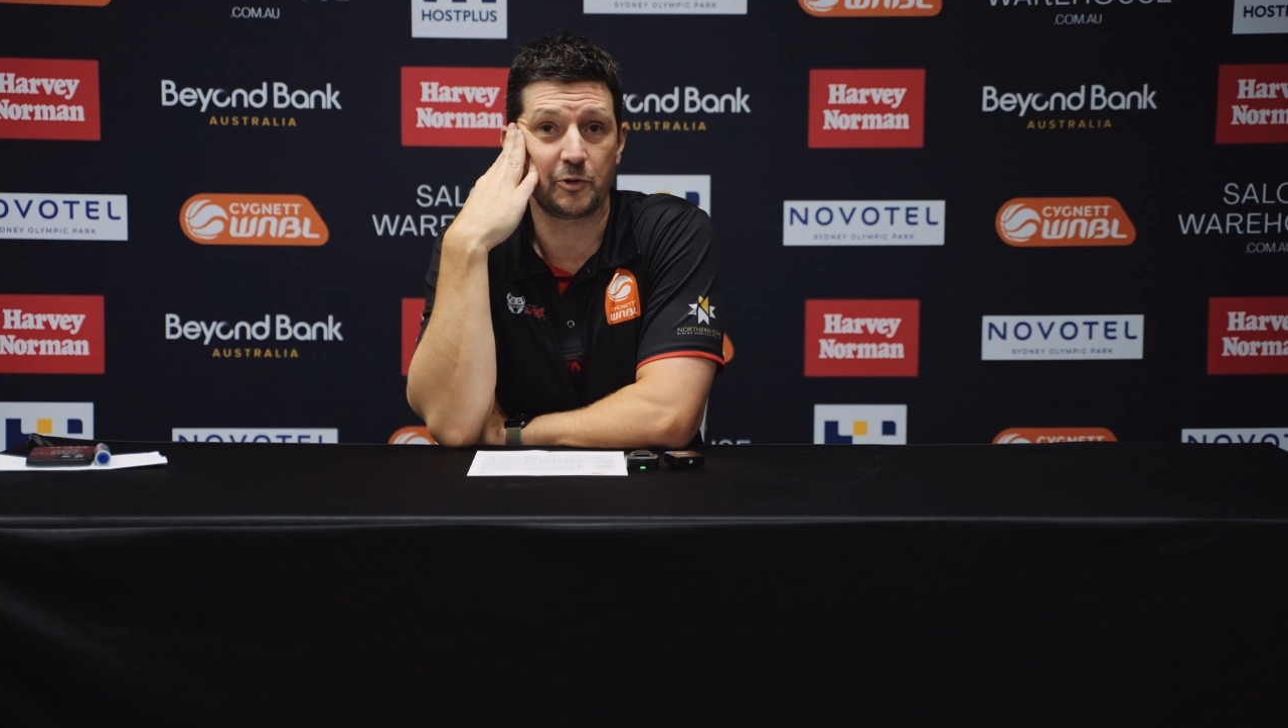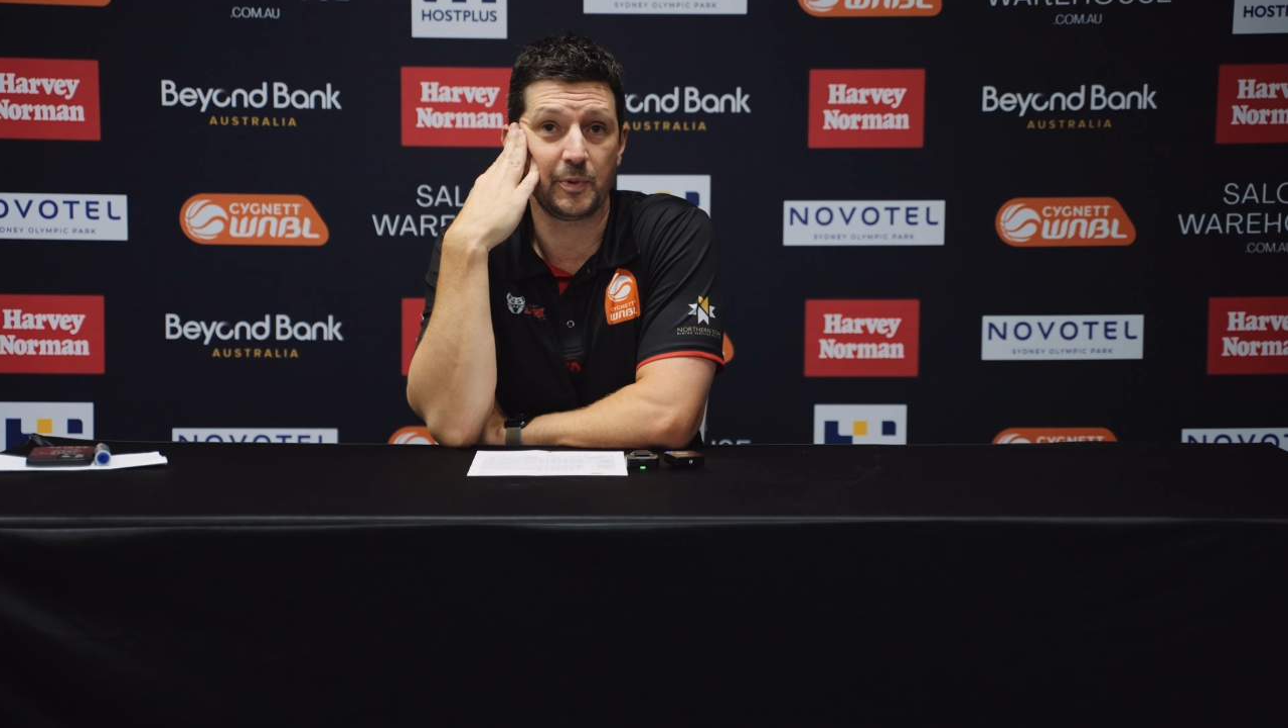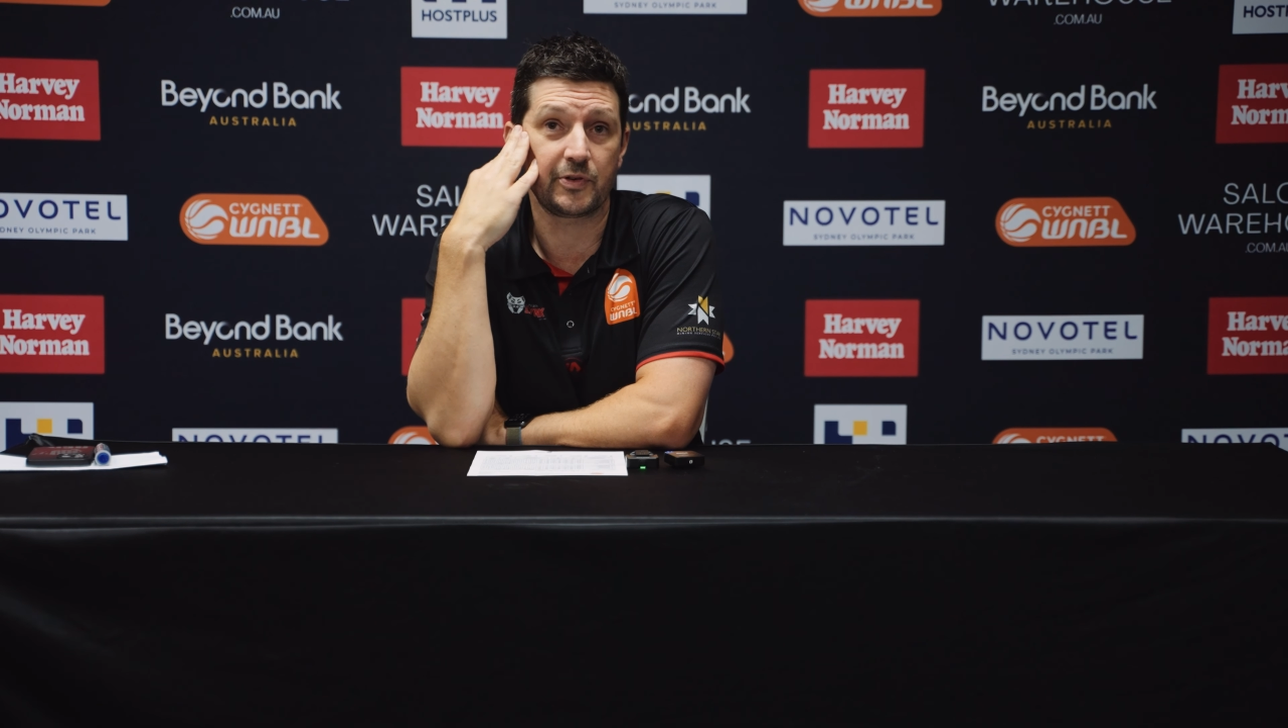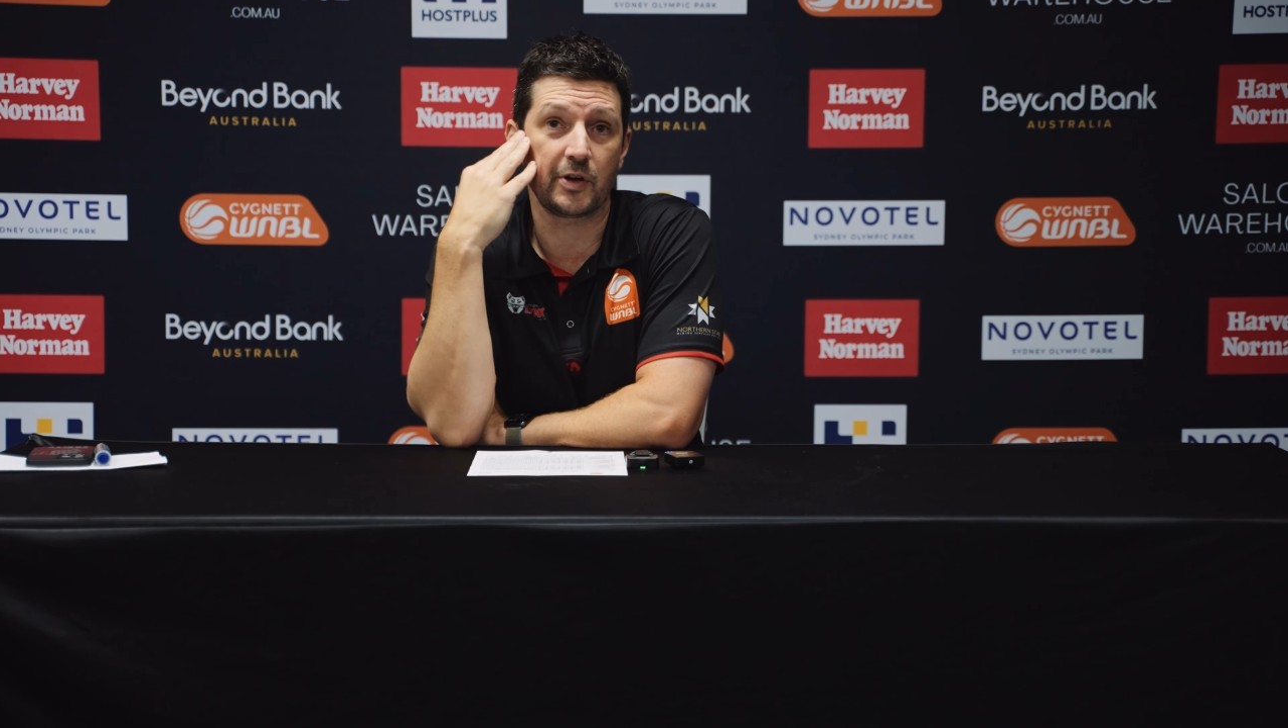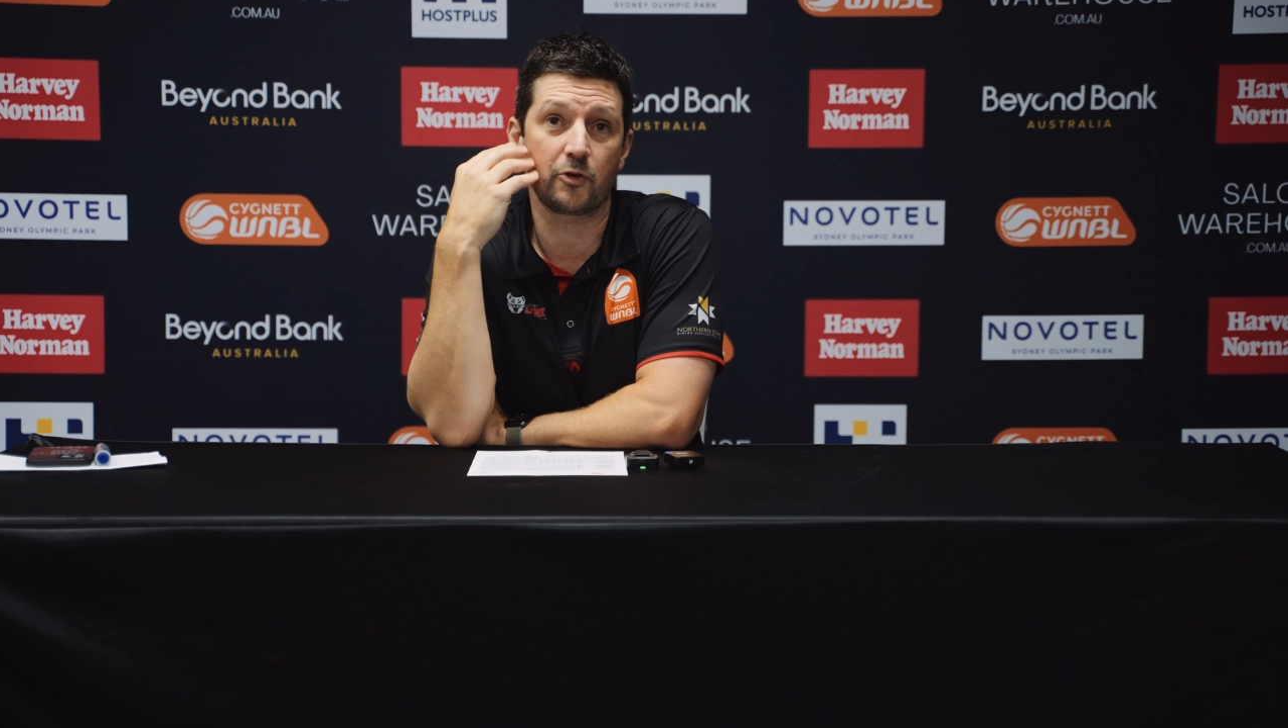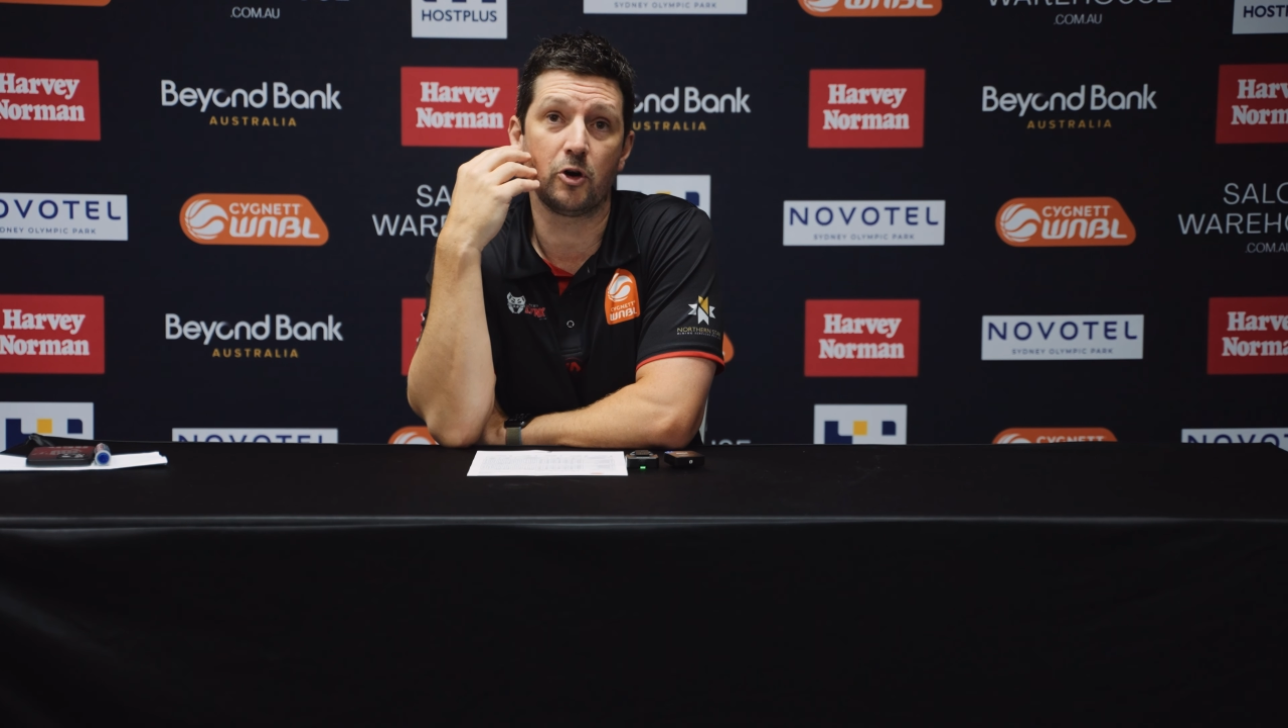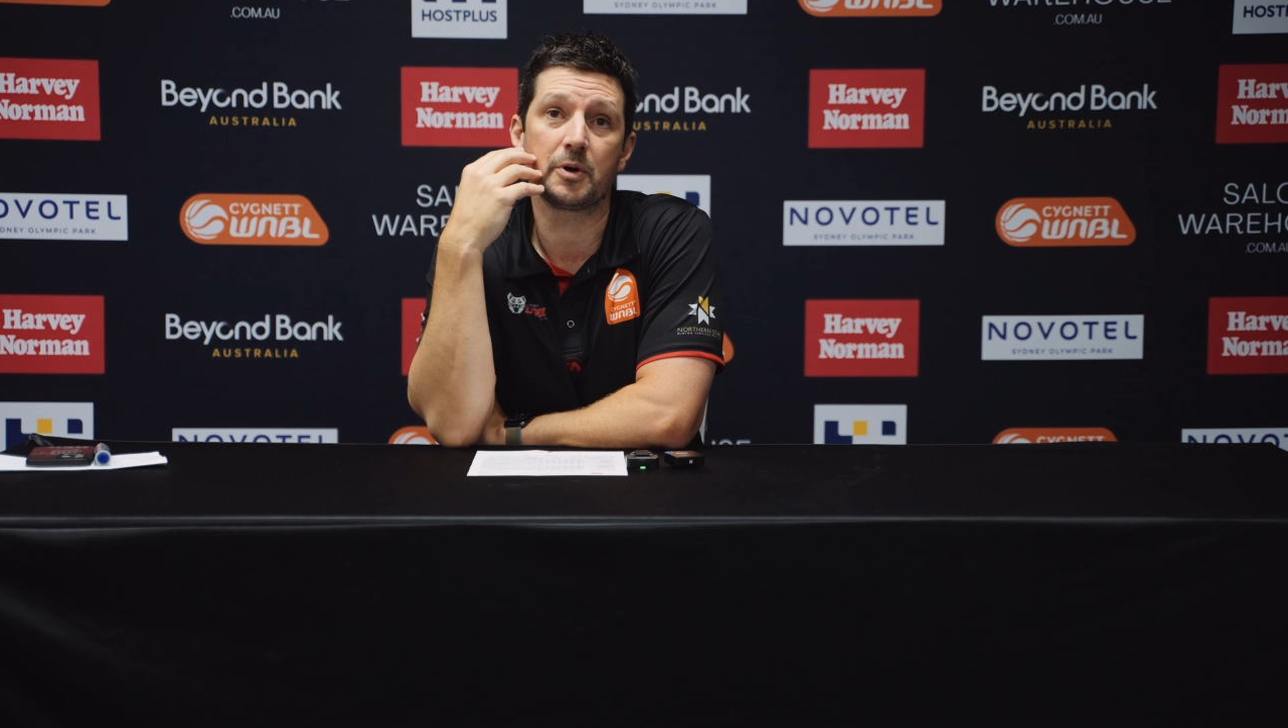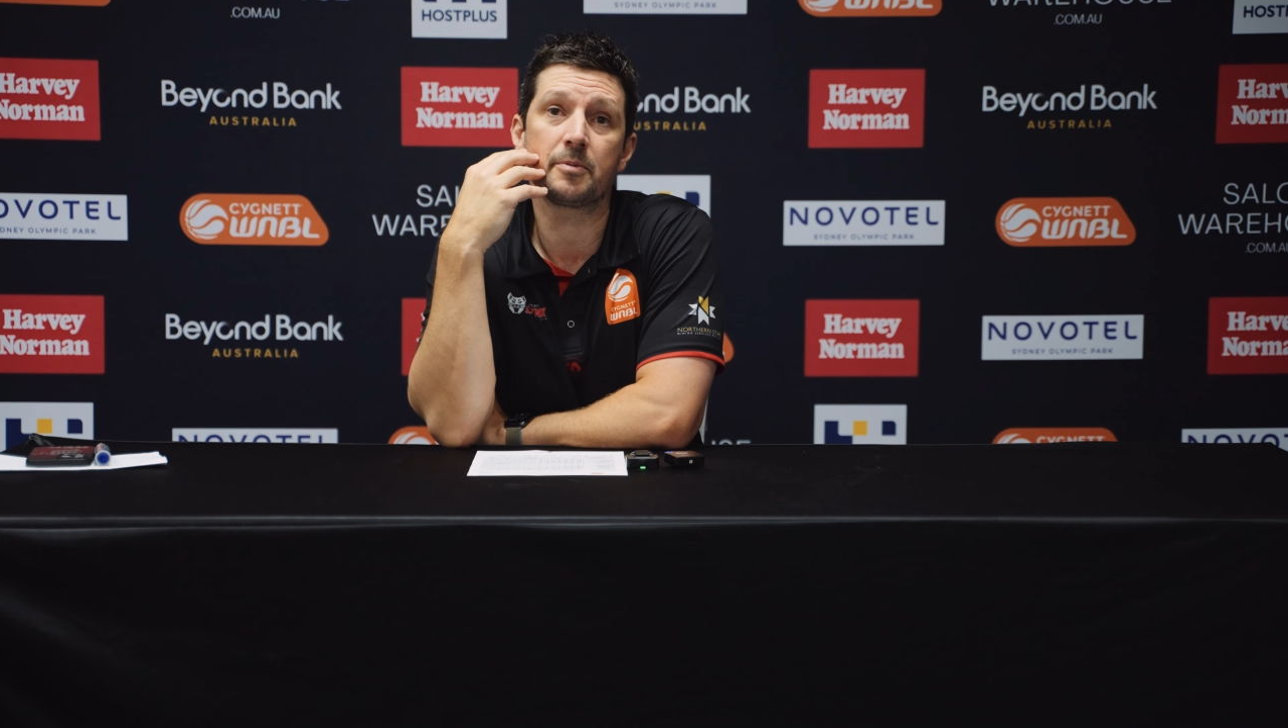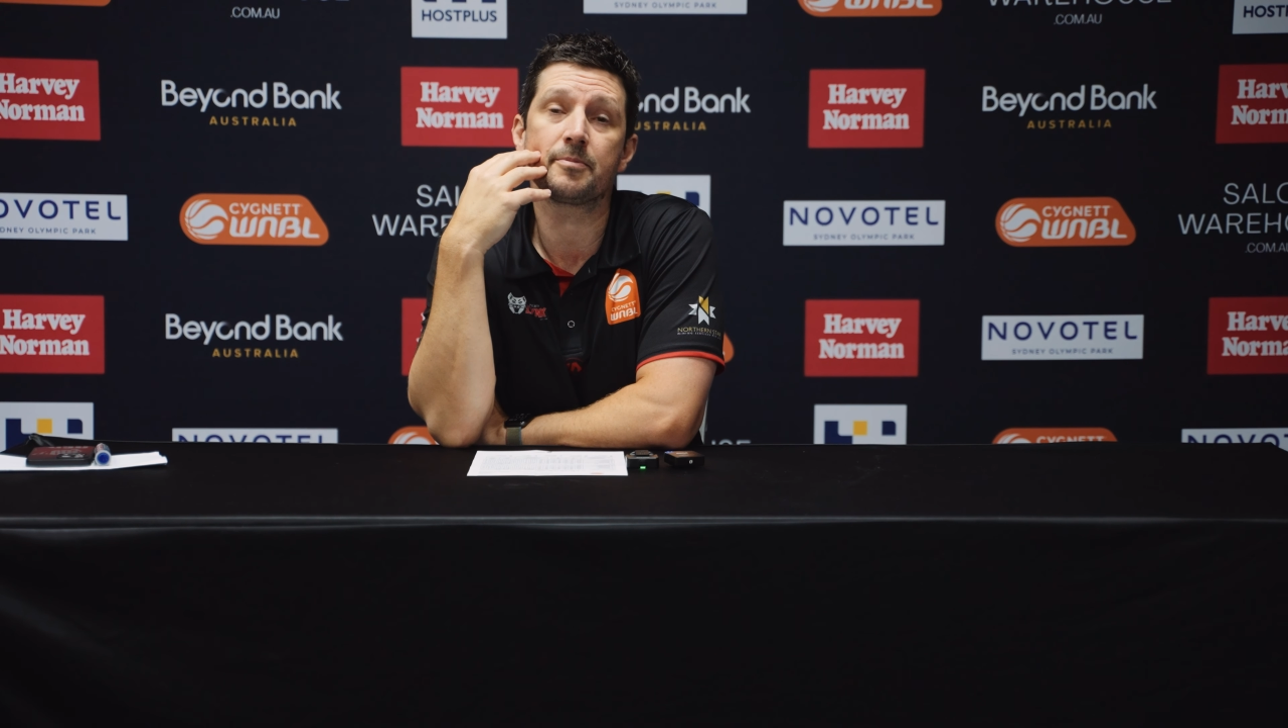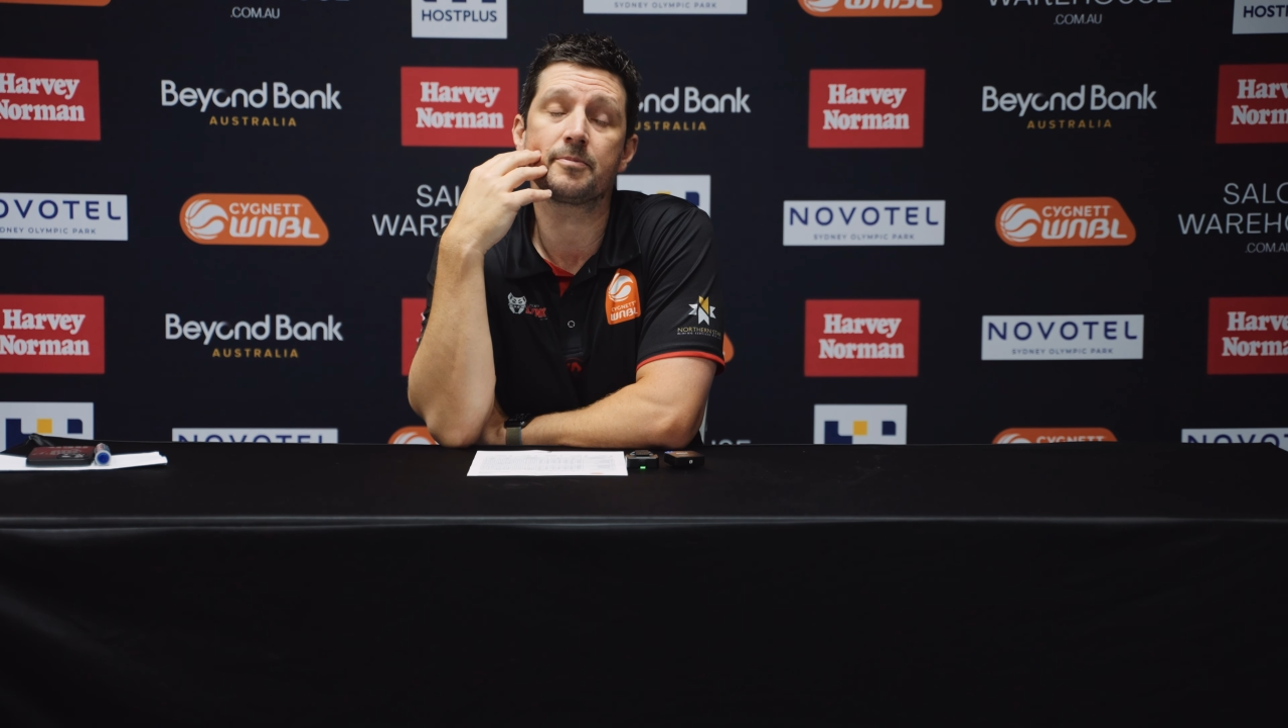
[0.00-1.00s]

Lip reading: to be Steph Gorman.